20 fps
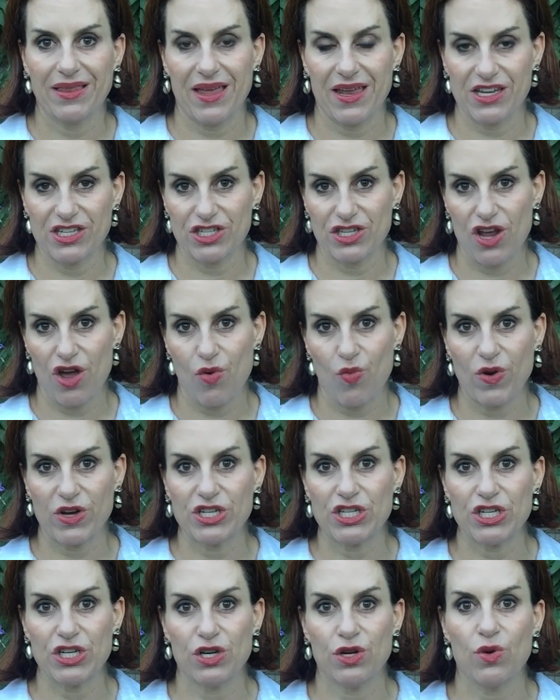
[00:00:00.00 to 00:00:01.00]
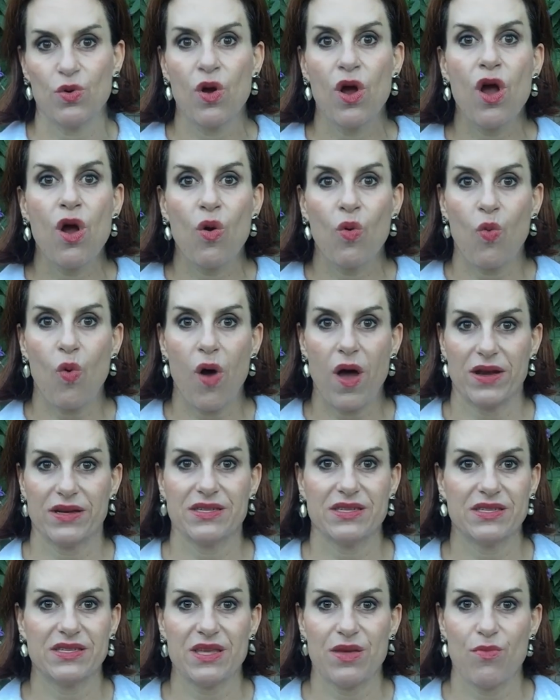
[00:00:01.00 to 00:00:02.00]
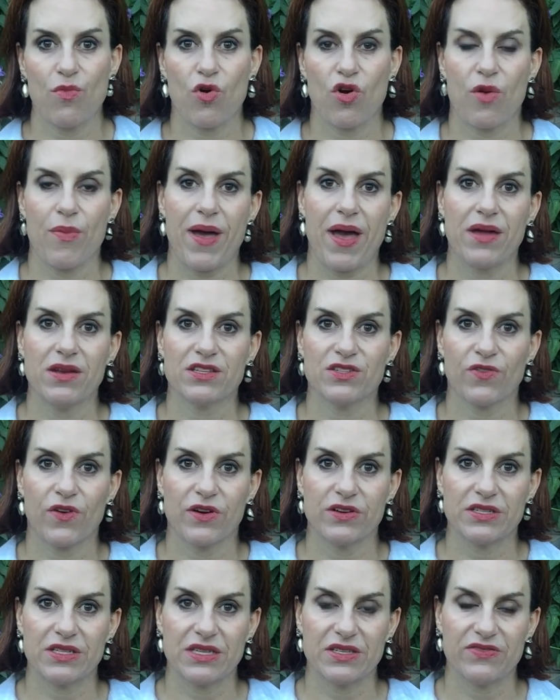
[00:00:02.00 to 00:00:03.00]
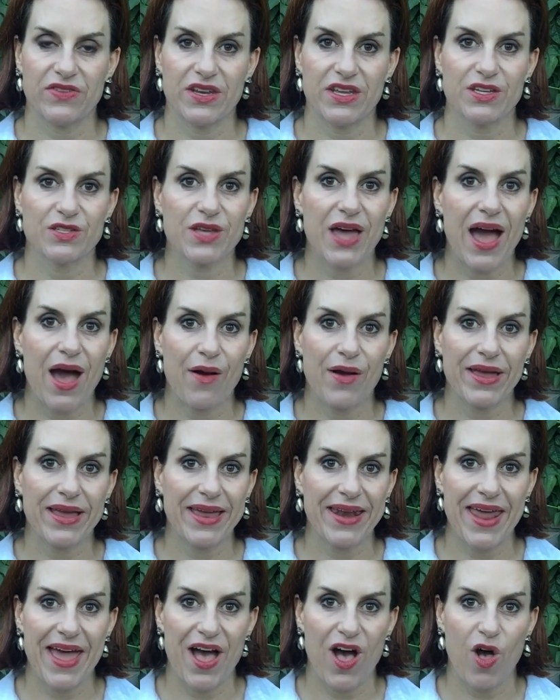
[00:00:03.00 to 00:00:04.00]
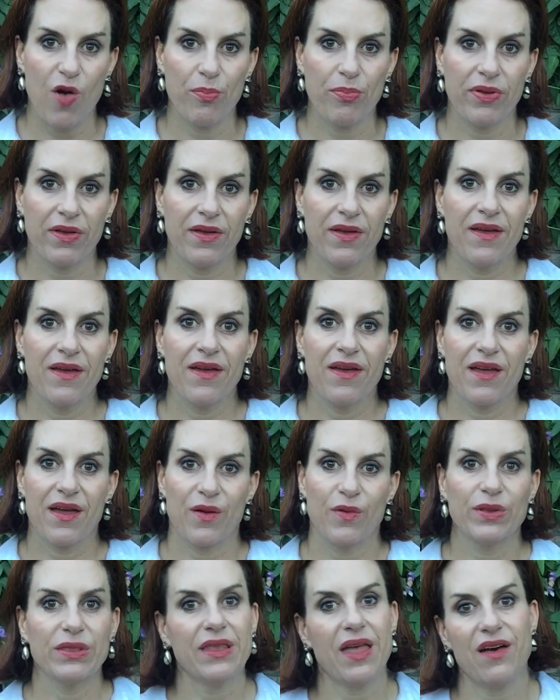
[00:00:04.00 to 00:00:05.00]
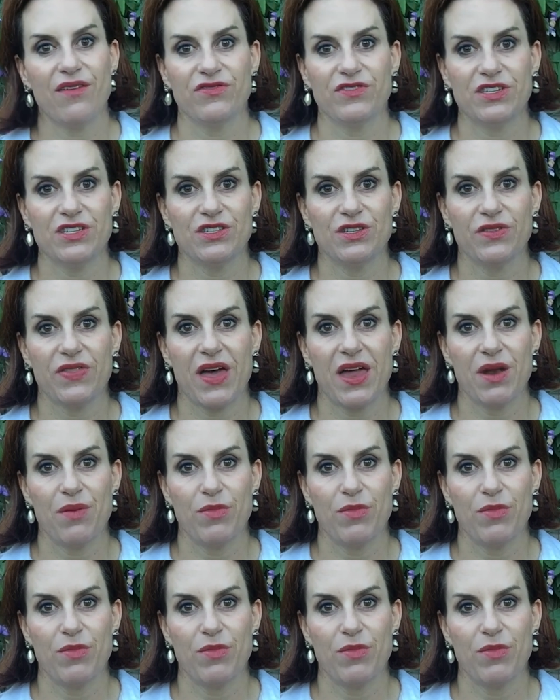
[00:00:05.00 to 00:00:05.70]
Let us know what you want to see more about as far as these videos, how I can help. I would love to do that.